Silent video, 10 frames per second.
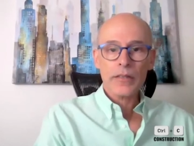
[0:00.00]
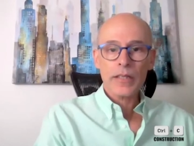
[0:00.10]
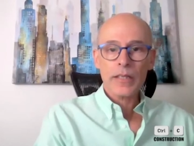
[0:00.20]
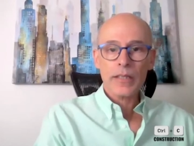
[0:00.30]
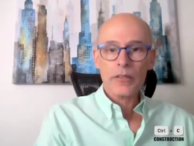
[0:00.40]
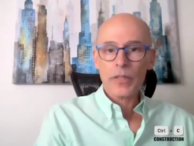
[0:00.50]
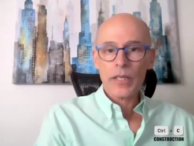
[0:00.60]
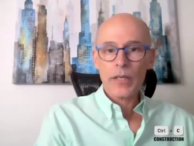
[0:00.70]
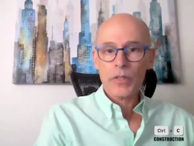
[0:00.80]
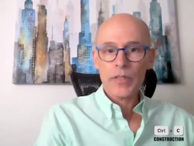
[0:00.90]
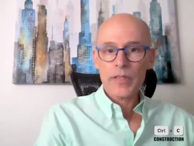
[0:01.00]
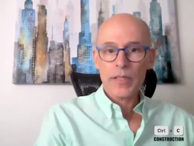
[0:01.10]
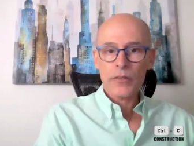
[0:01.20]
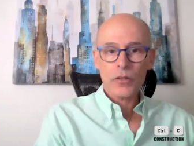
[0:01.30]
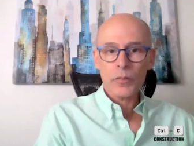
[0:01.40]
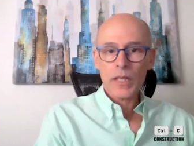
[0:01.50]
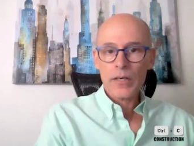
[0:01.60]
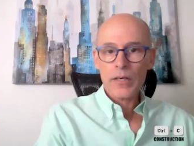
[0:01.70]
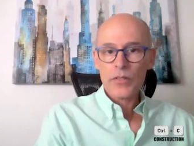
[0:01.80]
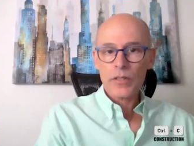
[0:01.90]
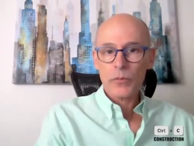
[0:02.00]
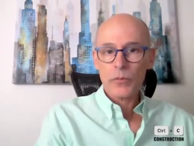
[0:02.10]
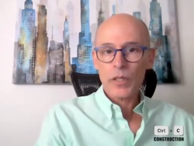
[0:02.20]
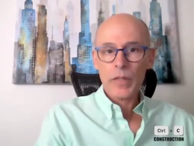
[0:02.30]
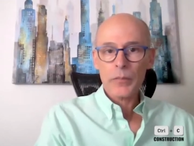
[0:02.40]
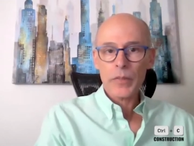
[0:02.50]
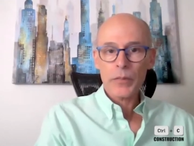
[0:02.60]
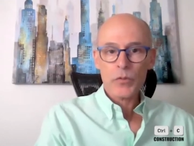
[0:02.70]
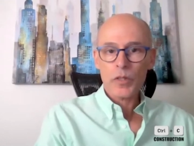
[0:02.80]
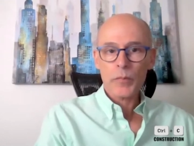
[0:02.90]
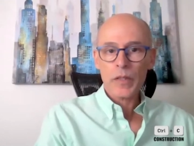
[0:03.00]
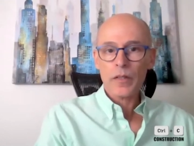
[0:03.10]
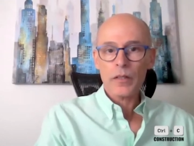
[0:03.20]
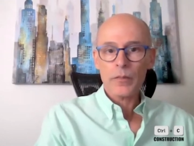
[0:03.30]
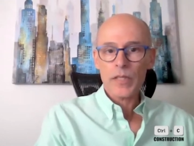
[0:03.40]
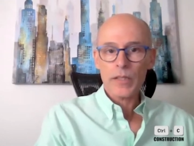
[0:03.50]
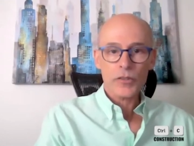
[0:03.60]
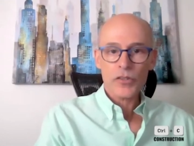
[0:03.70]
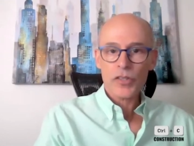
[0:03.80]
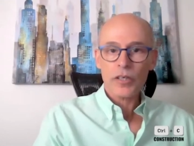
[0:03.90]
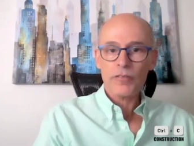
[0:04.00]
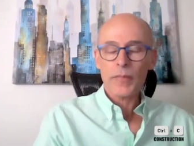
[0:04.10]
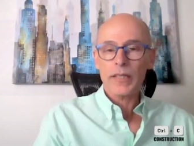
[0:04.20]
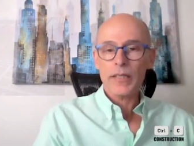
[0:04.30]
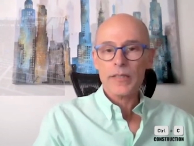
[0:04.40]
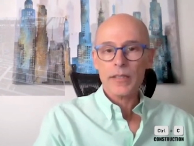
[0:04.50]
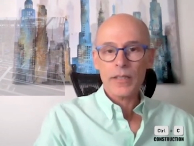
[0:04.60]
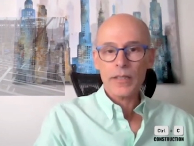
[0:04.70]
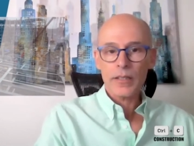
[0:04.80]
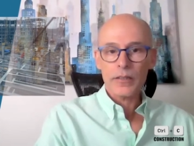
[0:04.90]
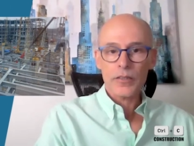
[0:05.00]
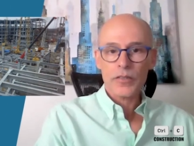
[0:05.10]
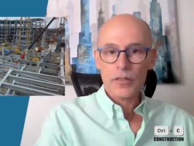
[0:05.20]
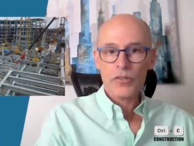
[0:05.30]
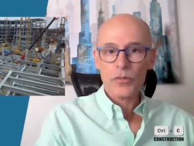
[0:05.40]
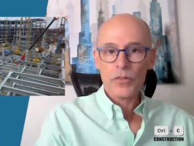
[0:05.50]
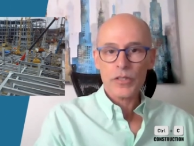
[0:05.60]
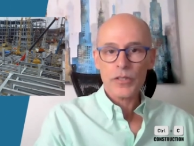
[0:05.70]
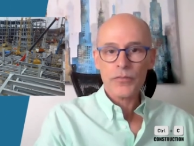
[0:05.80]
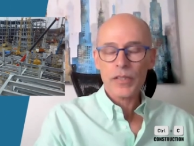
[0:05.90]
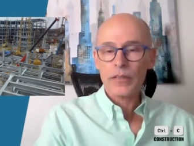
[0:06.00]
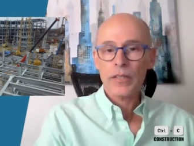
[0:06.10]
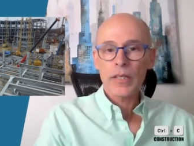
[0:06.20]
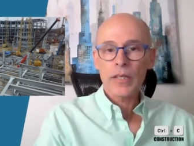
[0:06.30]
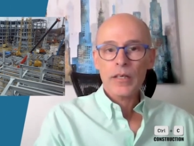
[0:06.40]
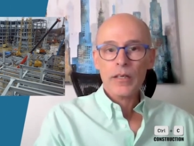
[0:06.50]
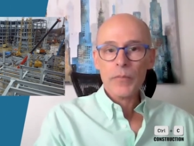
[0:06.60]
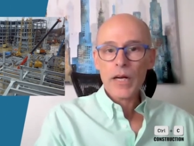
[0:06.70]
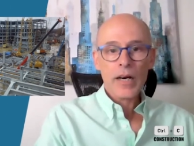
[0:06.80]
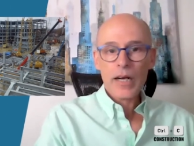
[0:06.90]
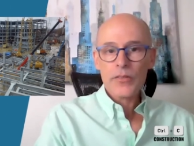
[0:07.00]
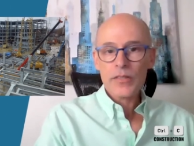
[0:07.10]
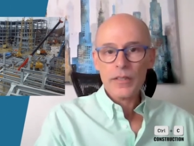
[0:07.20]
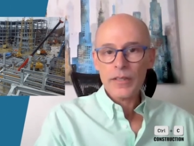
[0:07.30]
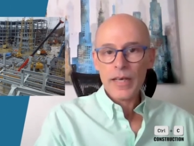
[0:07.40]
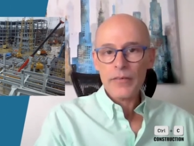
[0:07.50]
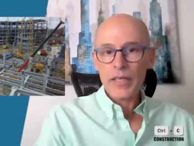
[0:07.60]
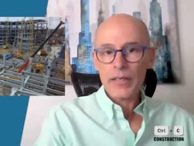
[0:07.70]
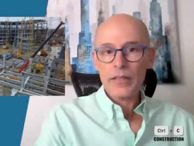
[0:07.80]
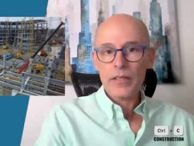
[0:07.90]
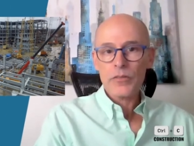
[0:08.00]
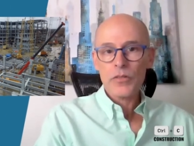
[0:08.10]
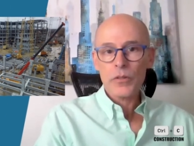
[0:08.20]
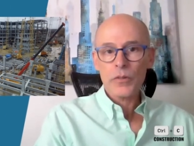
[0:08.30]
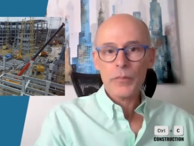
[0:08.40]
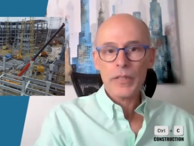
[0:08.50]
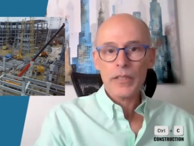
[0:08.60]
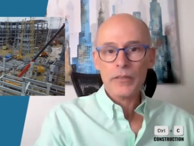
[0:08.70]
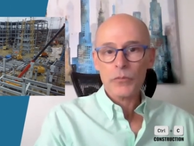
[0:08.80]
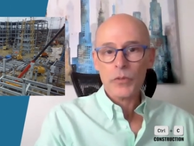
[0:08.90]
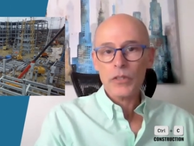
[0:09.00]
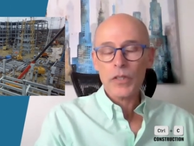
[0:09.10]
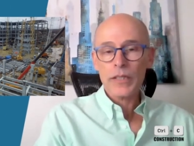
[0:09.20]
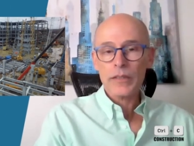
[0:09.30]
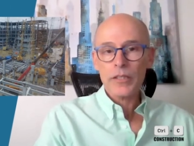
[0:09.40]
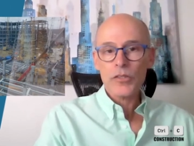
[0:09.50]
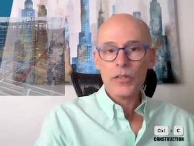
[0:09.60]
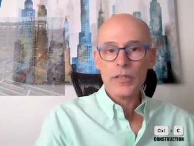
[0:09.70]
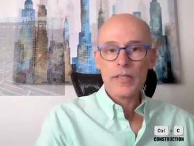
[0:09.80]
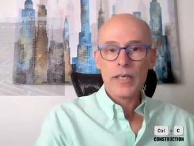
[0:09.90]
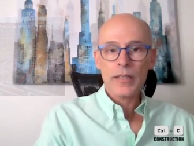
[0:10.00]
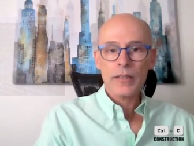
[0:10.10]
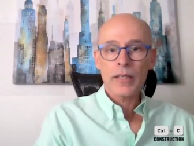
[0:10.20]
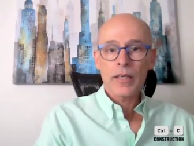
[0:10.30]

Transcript: thinking that, okay, I'm going to see a normal house. Where are my beams? Where are my columns? I'll just check off my list and I'll just issue the certificate. Our house didn't have that. So, I mean, like when you look at the initial design,